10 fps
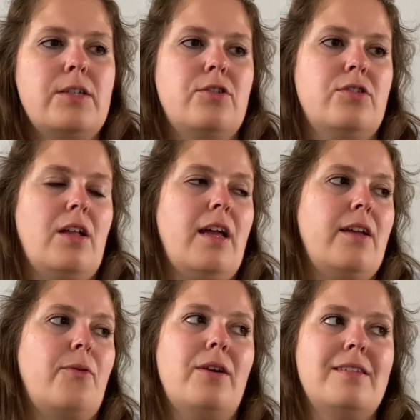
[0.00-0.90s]
just
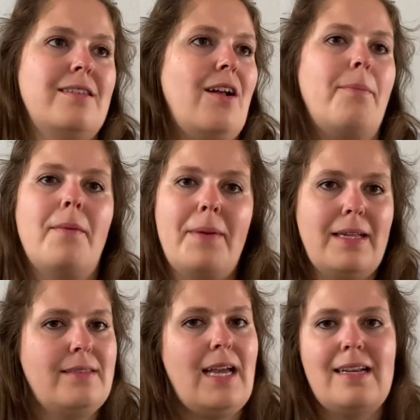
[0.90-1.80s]
like rested up a
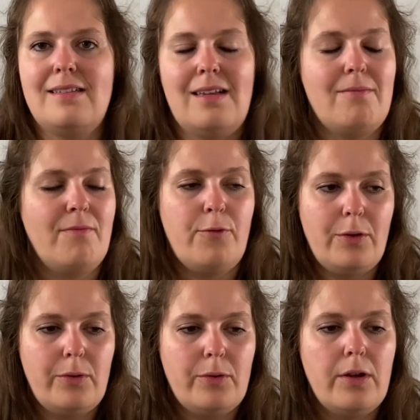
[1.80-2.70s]
bit, had some
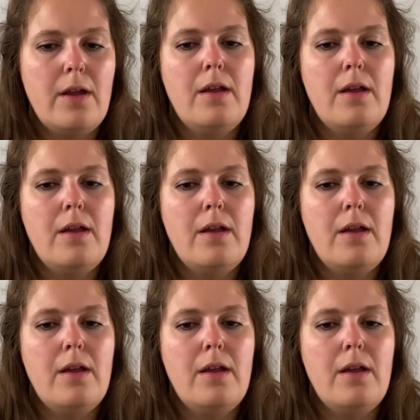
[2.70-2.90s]
food,